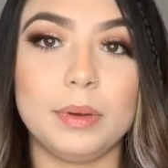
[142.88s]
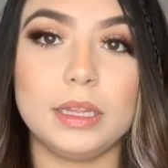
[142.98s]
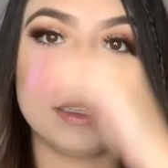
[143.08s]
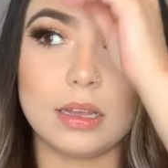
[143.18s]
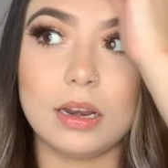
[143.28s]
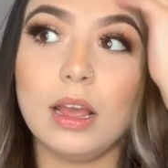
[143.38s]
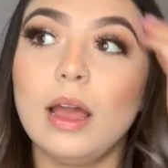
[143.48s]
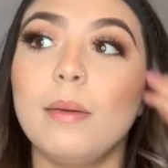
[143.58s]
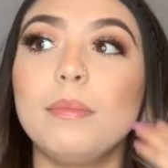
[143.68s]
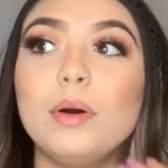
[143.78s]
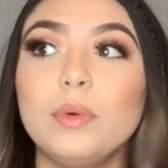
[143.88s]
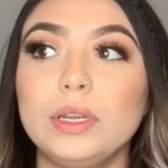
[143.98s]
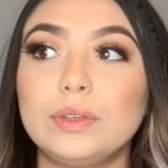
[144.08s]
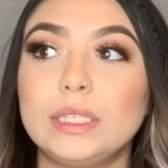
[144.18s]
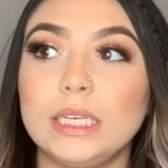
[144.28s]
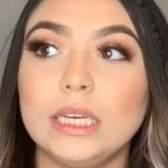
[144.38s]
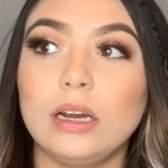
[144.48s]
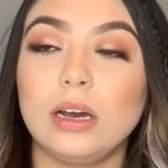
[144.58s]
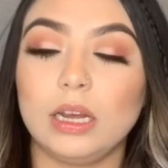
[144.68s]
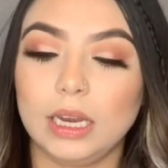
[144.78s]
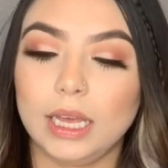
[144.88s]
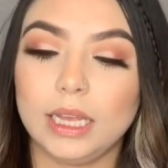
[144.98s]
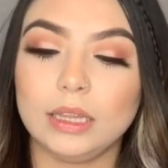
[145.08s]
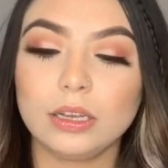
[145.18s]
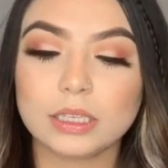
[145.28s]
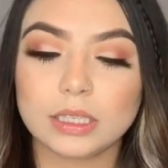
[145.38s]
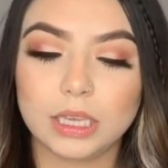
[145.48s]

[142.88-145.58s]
put this on? But when you see it on, it looks